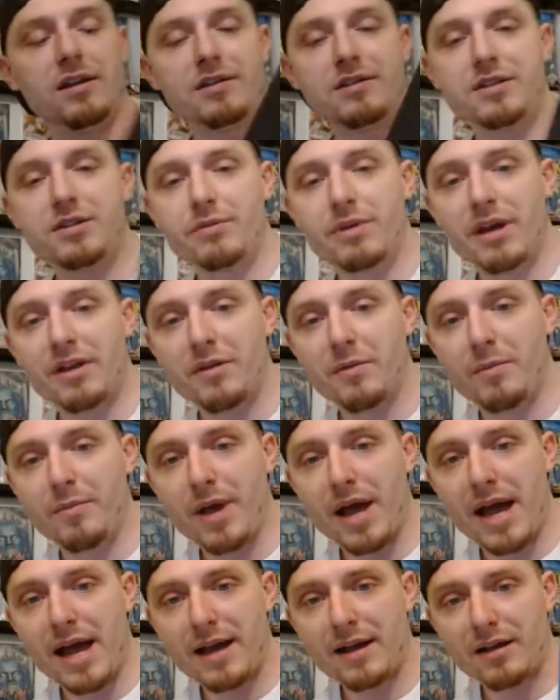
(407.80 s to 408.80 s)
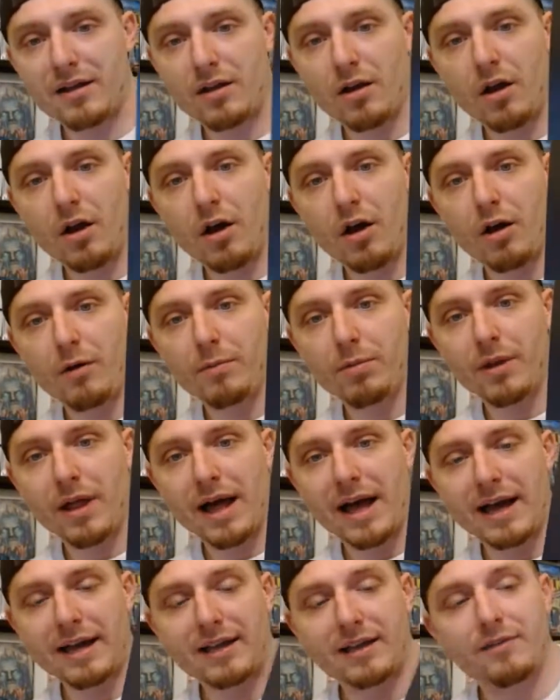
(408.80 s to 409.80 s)
And see, we got the back. All
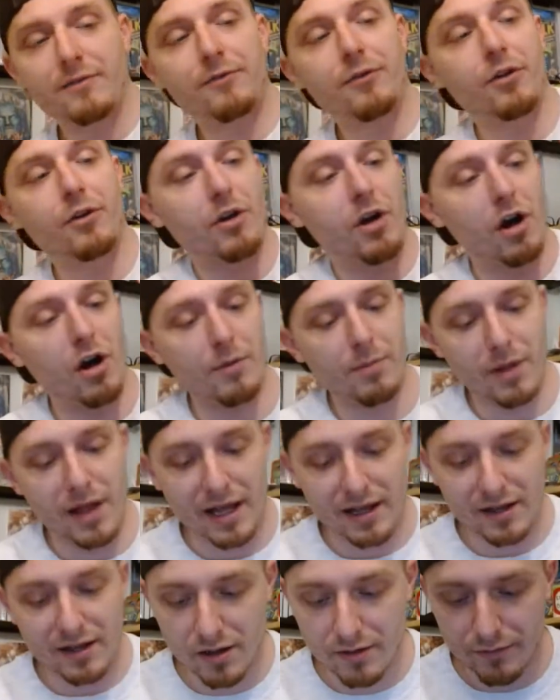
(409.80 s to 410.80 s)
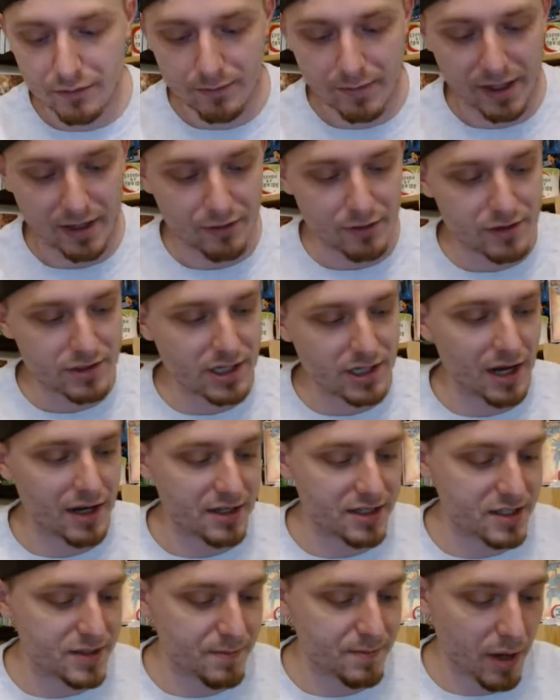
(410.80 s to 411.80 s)
black, and for an all black cover, man, there's
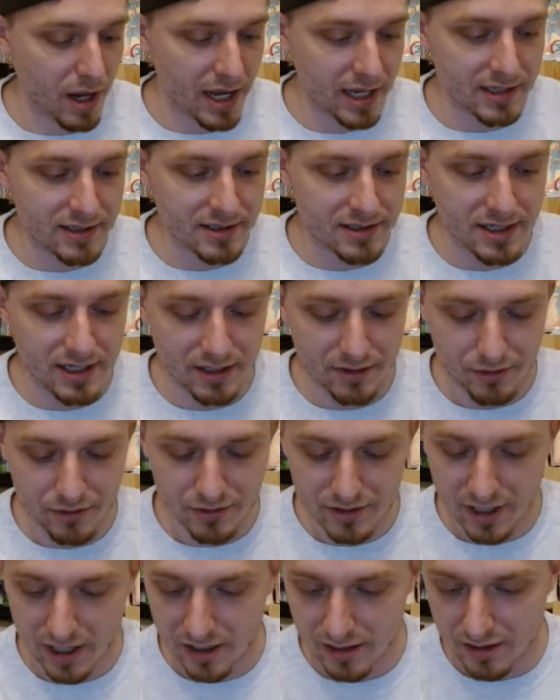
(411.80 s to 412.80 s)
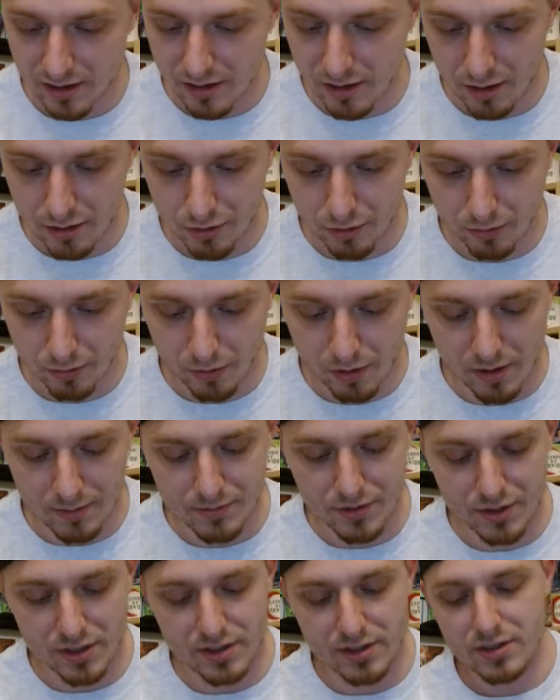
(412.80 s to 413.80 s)
not a spine tick, there's not color
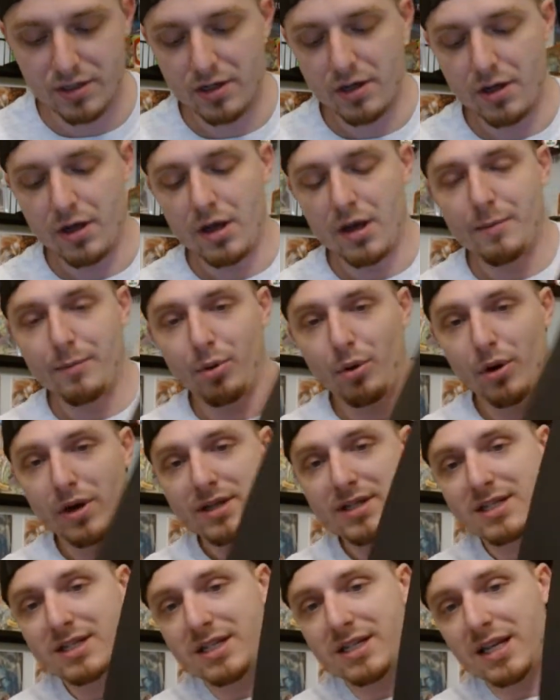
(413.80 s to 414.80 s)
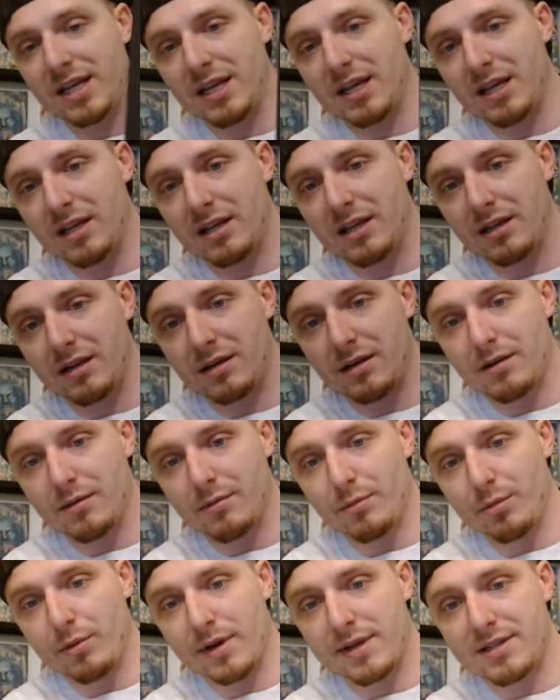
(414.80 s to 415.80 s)
rub, just pristine,
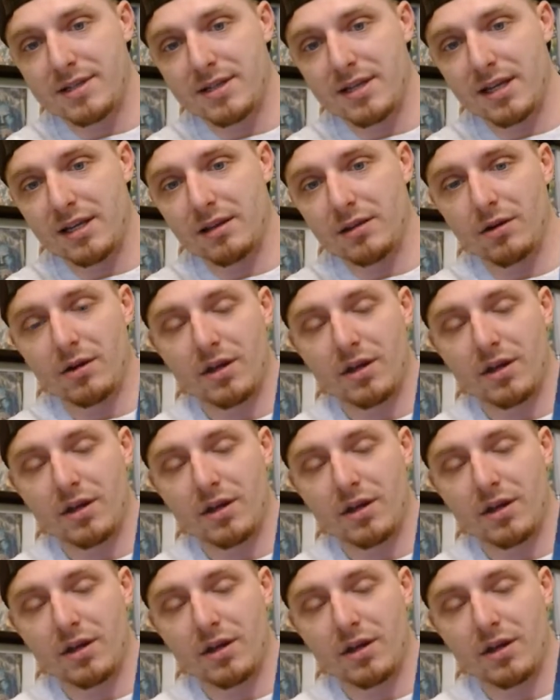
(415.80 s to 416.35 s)
pristine